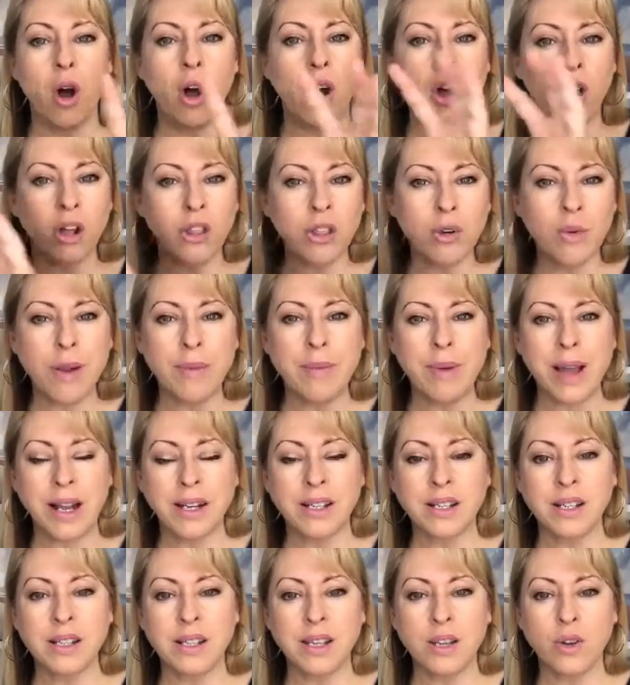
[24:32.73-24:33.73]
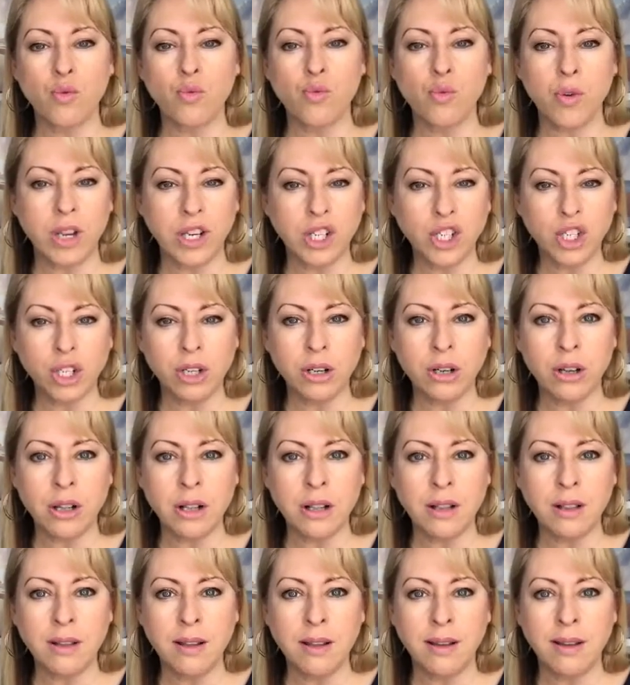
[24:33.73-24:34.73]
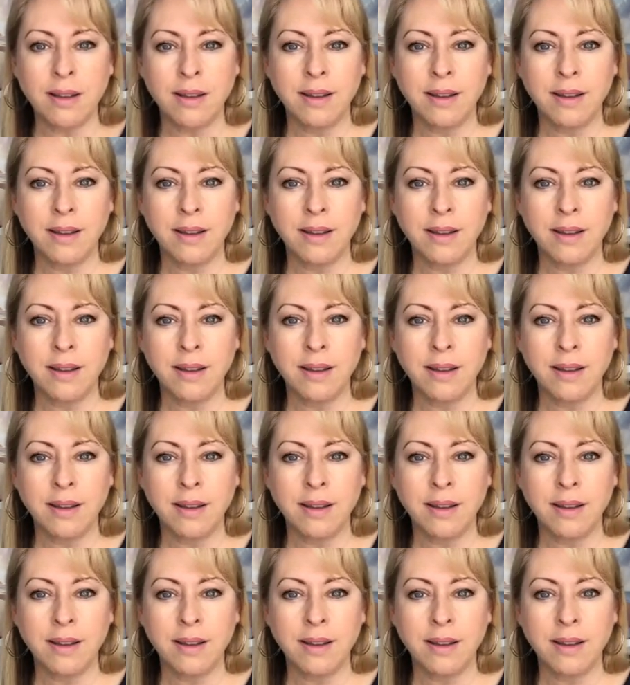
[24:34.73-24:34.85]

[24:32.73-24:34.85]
all the way back to the original